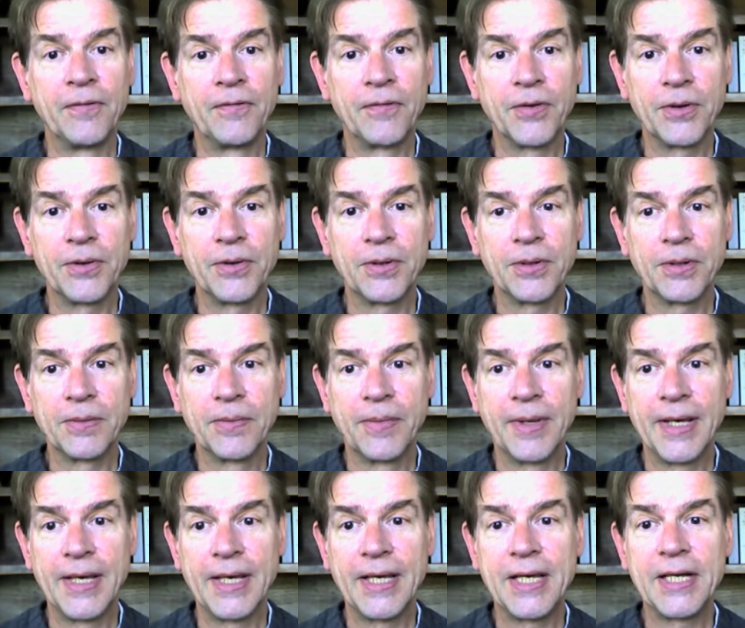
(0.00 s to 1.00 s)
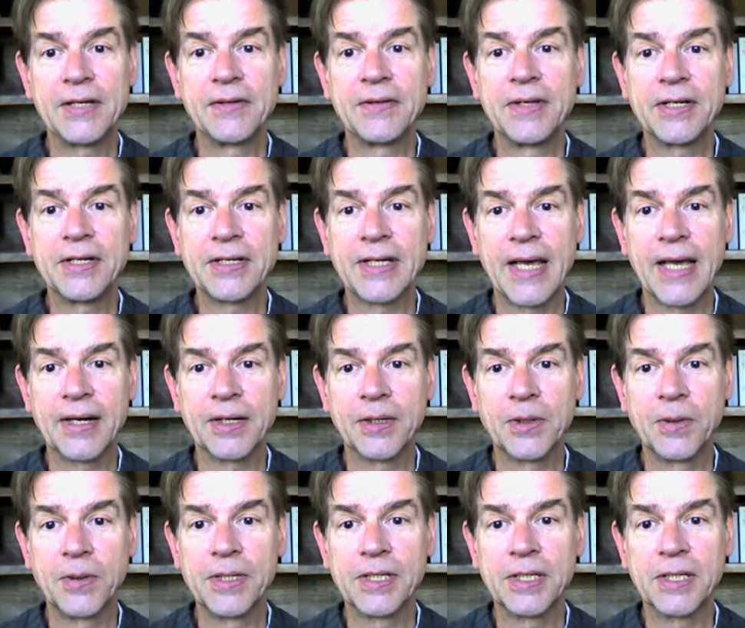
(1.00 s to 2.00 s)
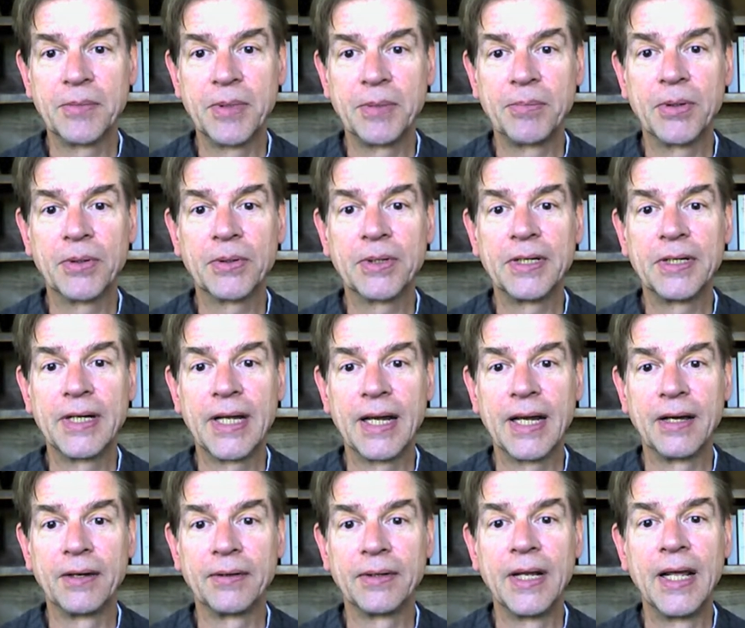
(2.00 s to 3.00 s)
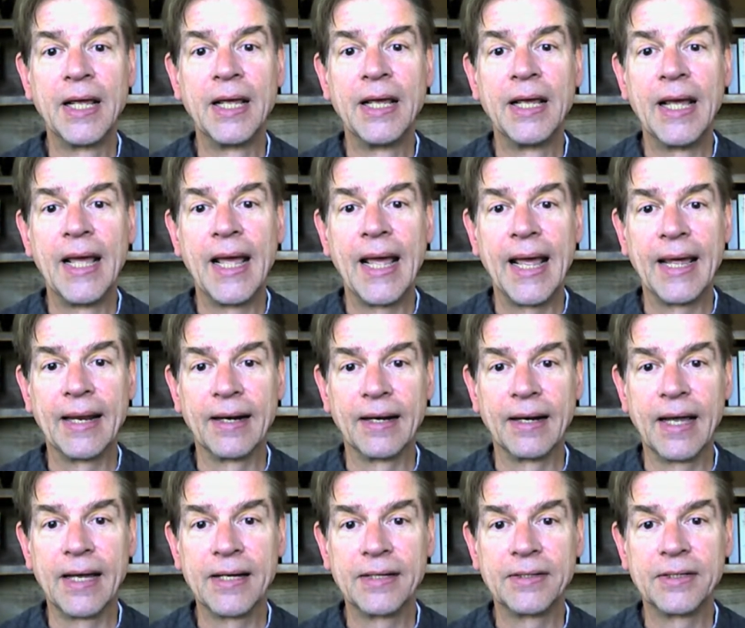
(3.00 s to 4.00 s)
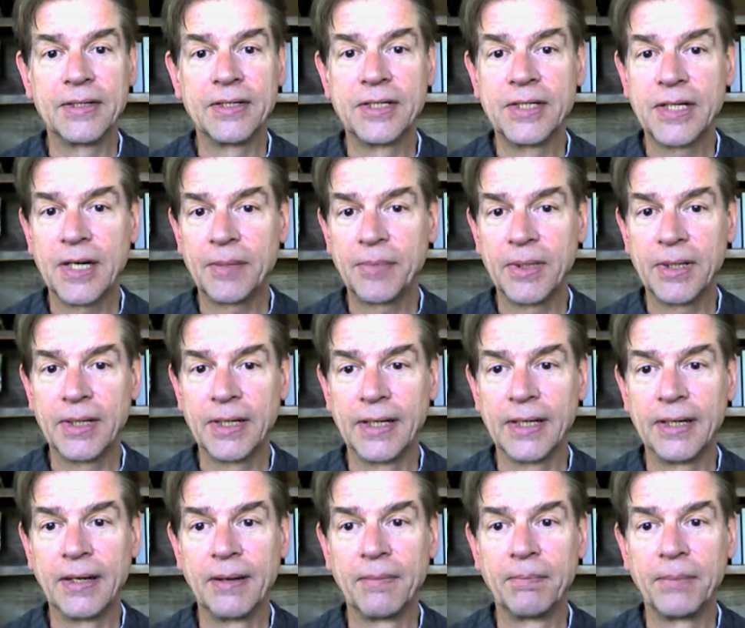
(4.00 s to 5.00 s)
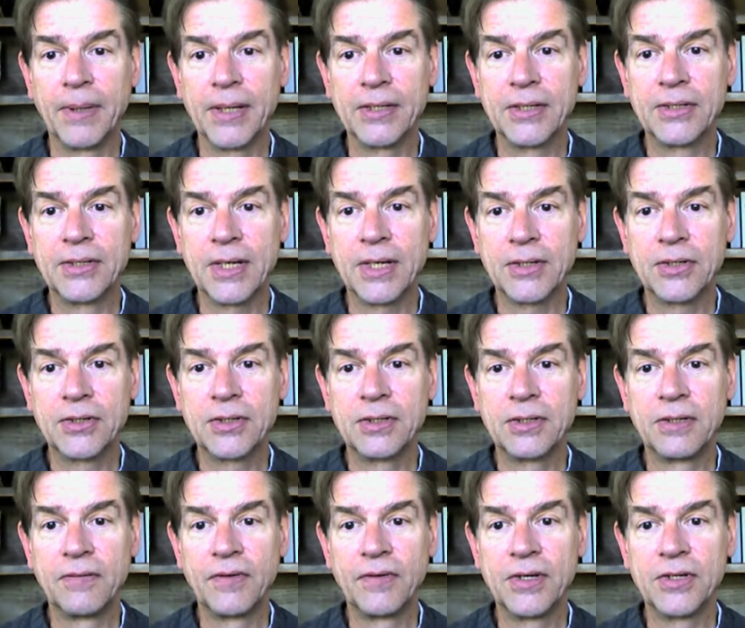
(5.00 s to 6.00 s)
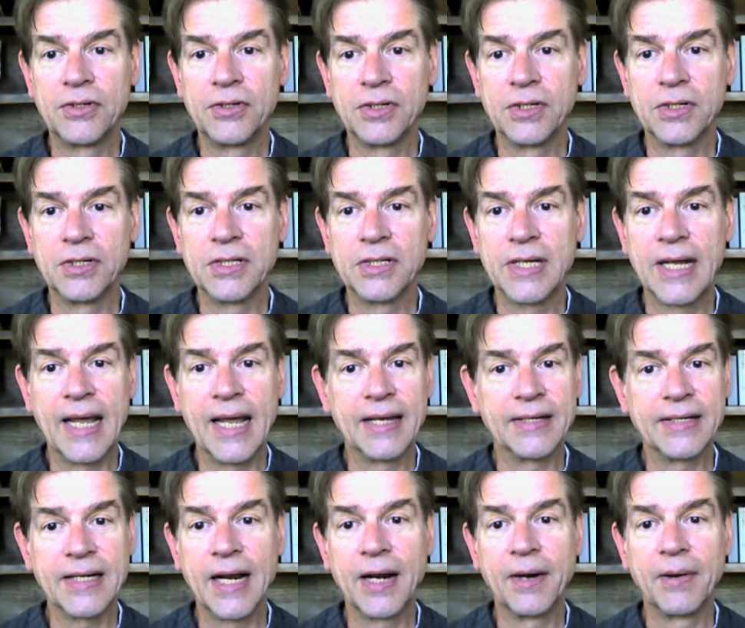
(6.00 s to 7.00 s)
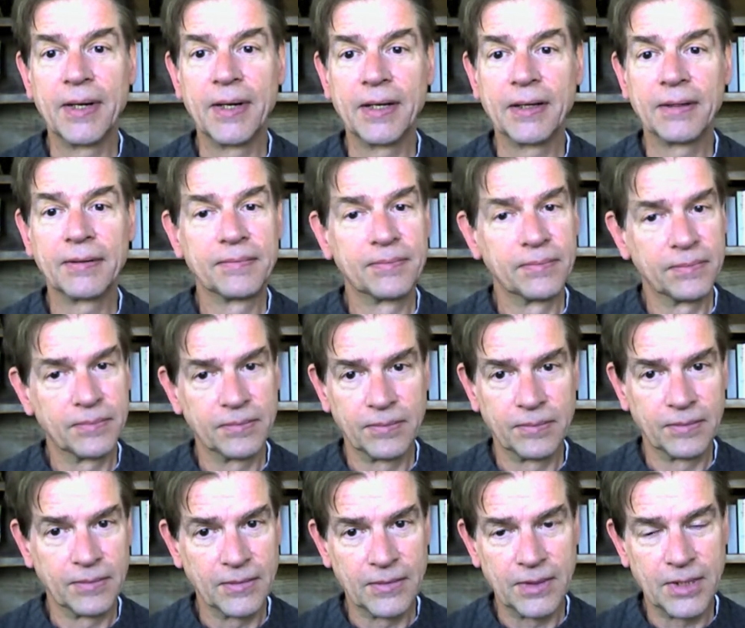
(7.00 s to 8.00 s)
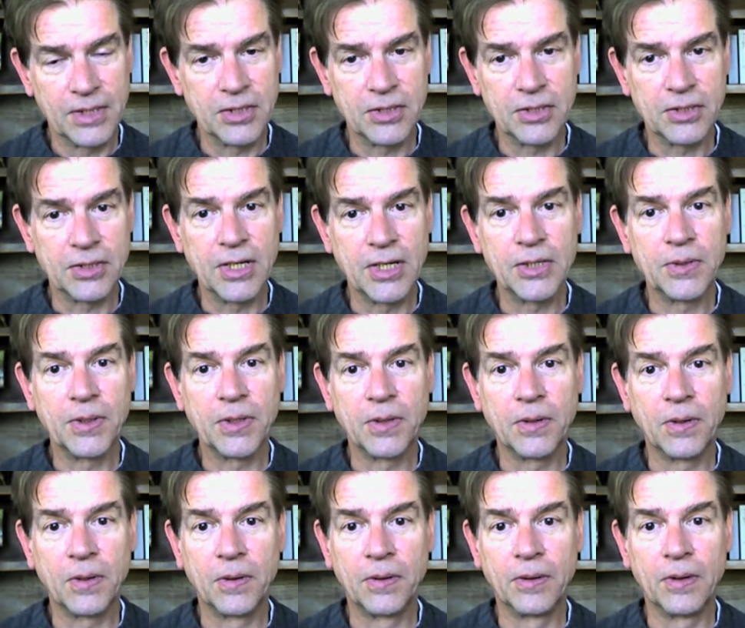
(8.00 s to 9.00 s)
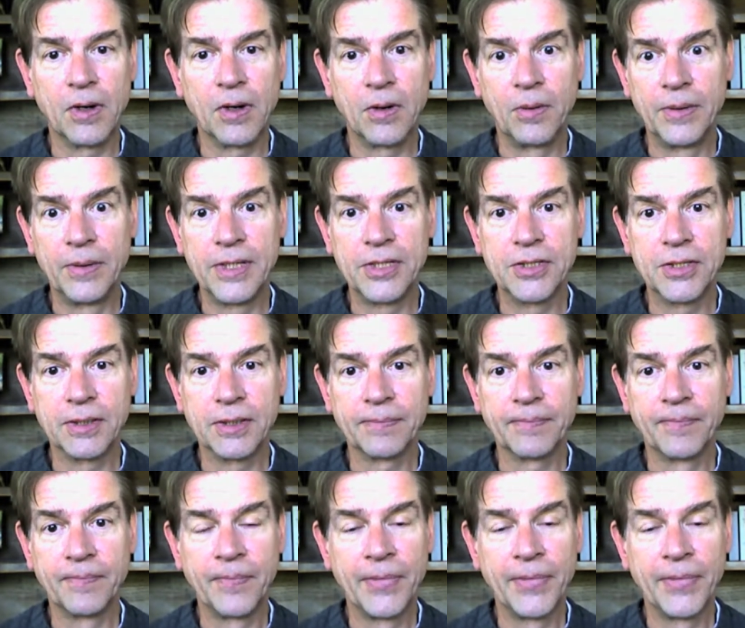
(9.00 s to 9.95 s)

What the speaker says: Further, each of these categories can be broken down and licensed separately by such divisions as area, such as country or region,